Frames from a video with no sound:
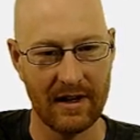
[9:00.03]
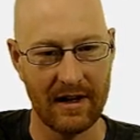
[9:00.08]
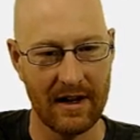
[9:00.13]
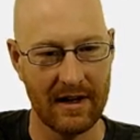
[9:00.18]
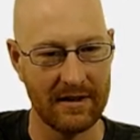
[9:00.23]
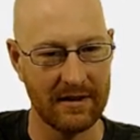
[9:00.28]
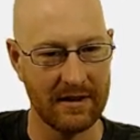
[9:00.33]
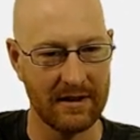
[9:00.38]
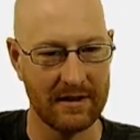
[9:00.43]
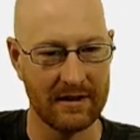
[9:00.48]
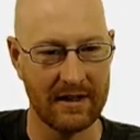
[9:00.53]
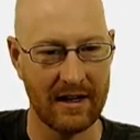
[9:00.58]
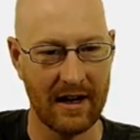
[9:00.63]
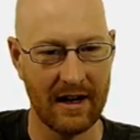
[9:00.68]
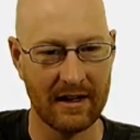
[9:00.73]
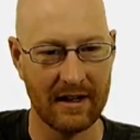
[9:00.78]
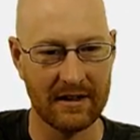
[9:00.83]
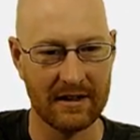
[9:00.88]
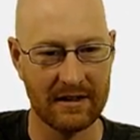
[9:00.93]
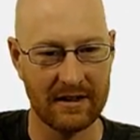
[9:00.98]
and the
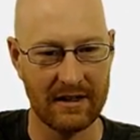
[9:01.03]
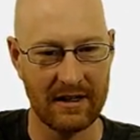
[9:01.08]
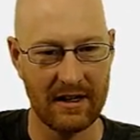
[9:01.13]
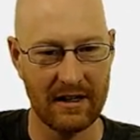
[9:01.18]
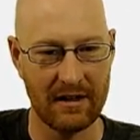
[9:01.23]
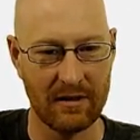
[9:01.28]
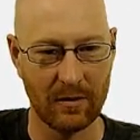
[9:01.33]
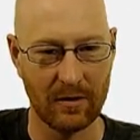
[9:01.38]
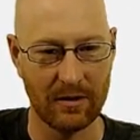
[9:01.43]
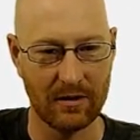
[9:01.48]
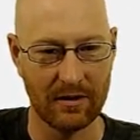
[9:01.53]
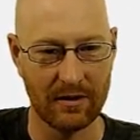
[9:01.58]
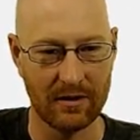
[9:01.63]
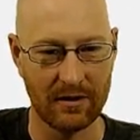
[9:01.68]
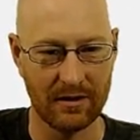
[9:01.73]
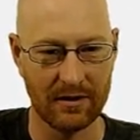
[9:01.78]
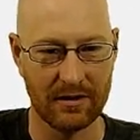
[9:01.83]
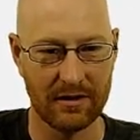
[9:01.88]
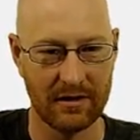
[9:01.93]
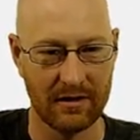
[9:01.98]
text
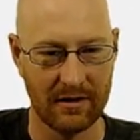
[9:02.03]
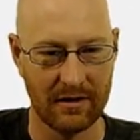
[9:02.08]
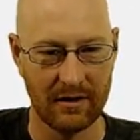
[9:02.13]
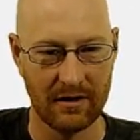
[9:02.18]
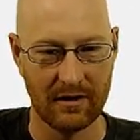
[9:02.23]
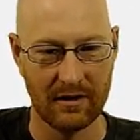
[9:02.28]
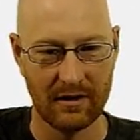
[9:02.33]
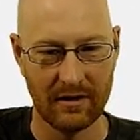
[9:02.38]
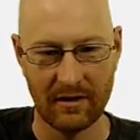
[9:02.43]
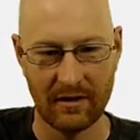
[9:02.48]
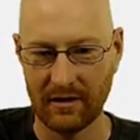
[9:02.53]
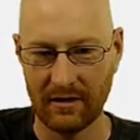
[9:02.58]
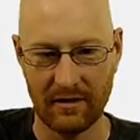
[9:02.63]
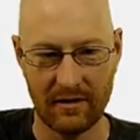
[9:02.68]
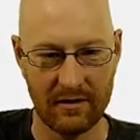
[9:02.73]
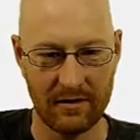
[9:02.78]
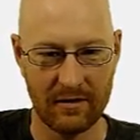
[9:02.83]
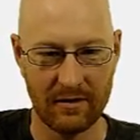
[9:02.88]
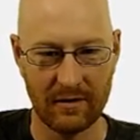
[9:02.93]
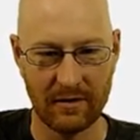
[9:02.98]
equals
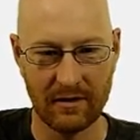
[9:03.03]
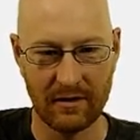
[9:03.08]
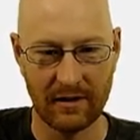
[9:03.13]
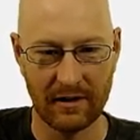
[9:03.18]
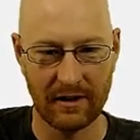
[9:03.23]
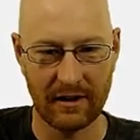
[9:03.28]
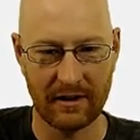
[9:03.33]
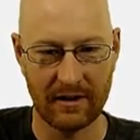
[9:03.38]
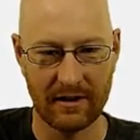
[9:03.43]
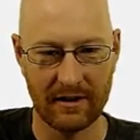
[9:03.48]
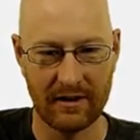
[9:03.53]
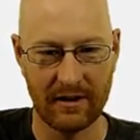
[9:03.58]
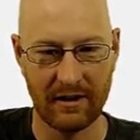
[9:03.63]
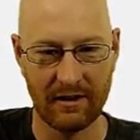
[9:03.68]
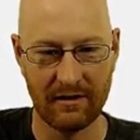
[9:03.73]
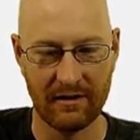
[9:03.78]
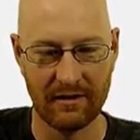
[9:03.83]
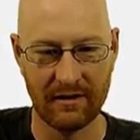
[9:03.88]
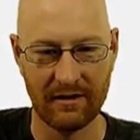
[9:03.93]
you clicked